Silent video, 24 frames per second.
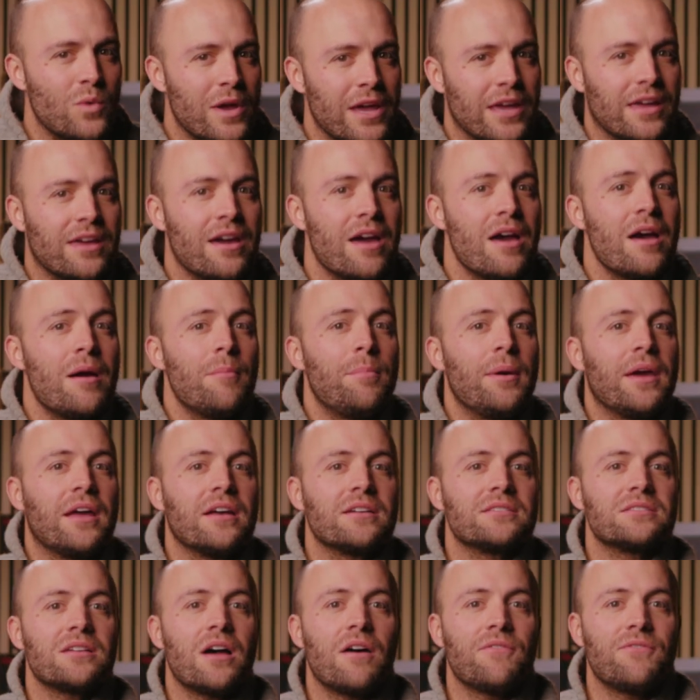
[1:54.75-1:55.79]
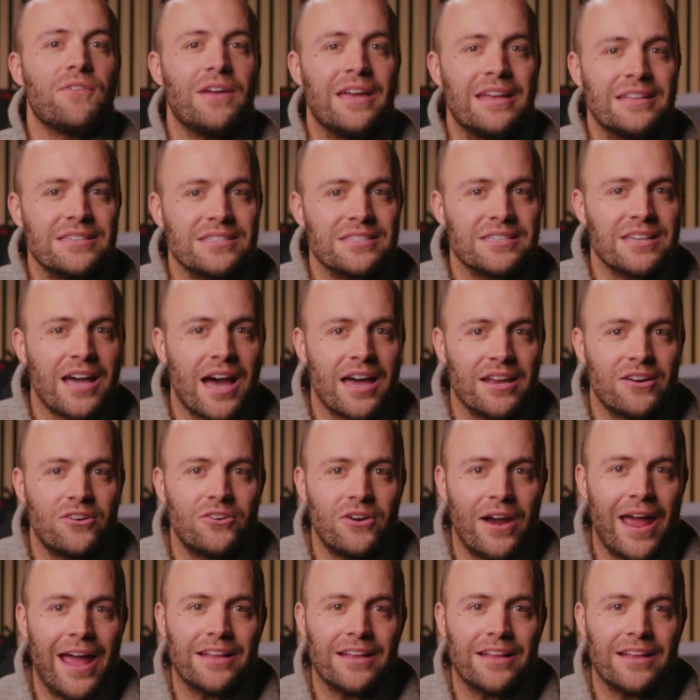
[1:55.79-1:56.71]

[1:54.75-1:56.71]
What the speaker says: week because of insider